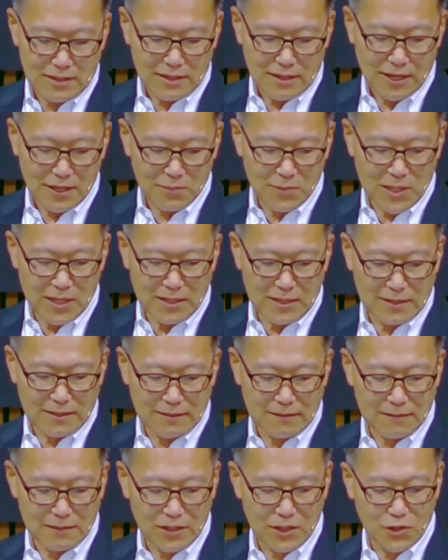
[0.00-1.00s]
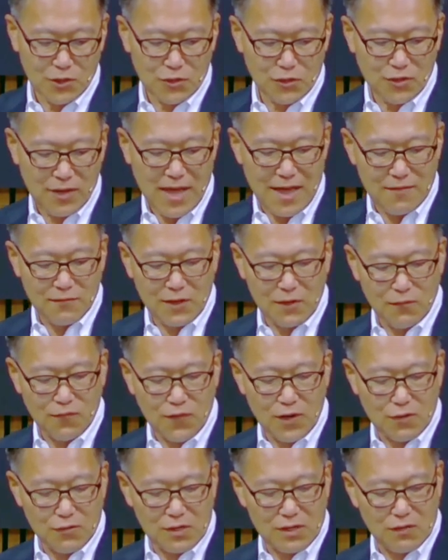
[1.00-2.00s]
Amen. Here you have a
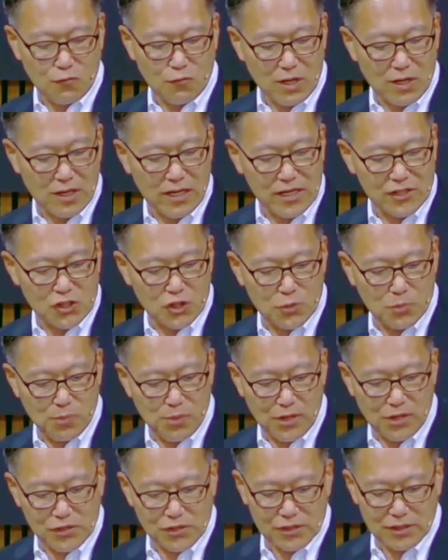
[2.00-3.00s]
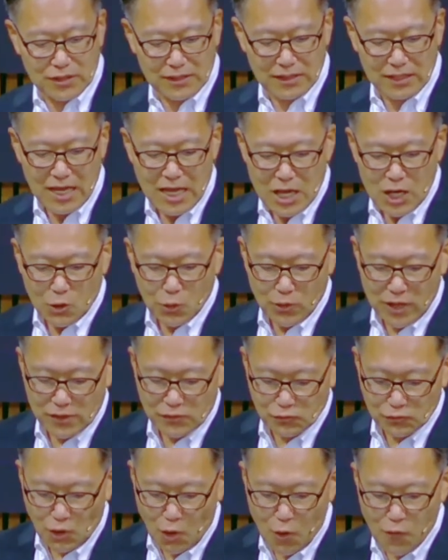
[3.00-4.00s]
very religious person who
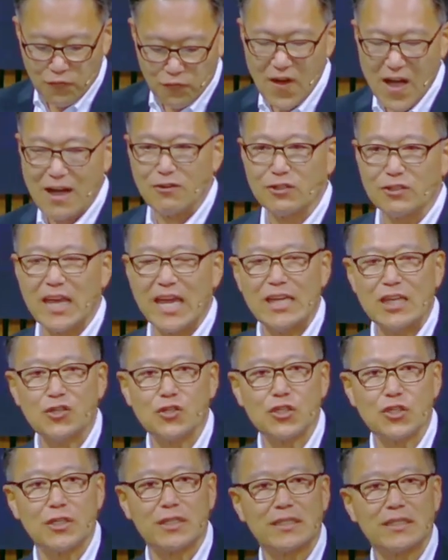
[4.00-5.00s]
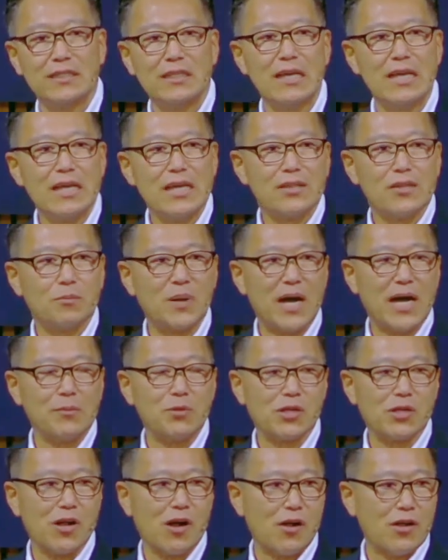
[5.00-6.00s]
has no foundation. The
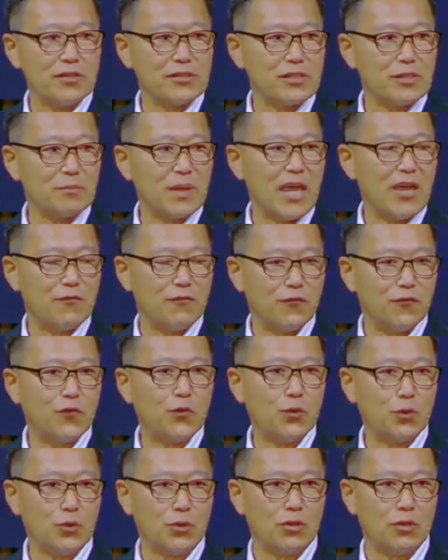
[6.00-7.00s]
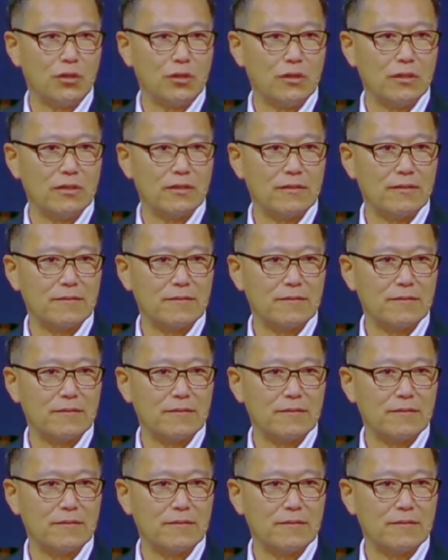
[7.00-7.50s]
Bible calls him a fool.